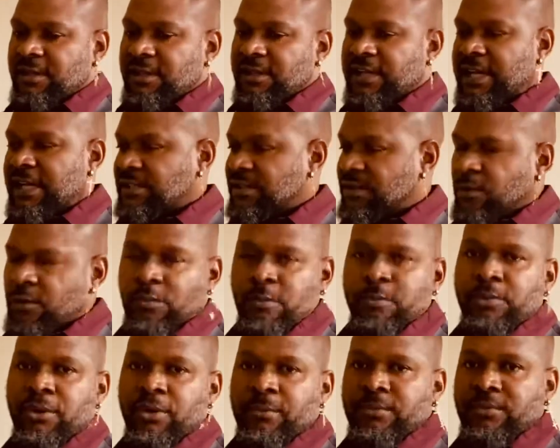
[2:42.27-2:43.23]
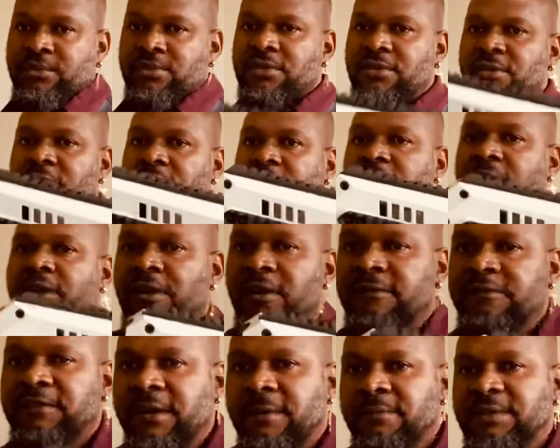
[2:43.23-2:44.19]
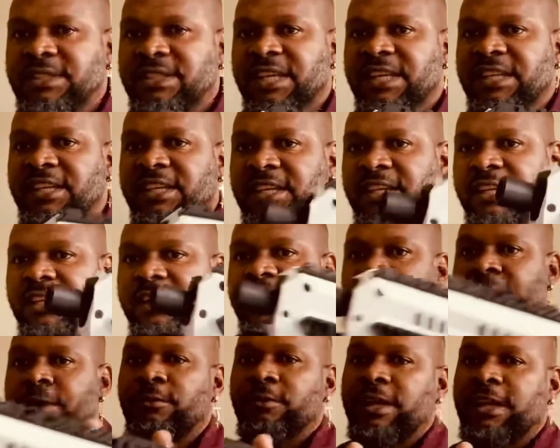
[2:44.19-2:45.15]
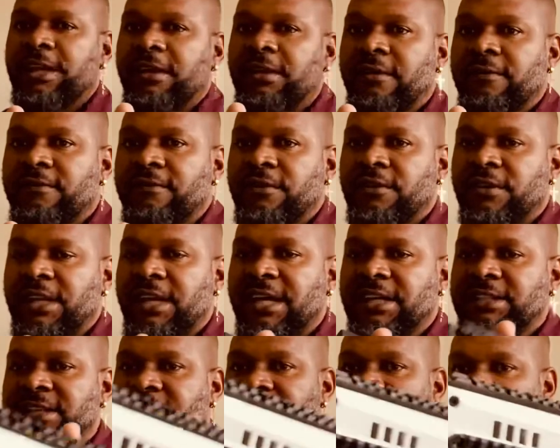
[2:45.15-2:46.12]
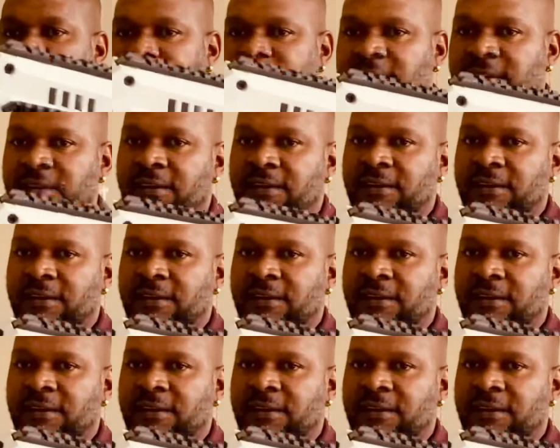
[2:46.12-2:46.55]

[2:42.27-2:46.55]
That's the whole purpose of them sending it not ready for the GLOCK 17.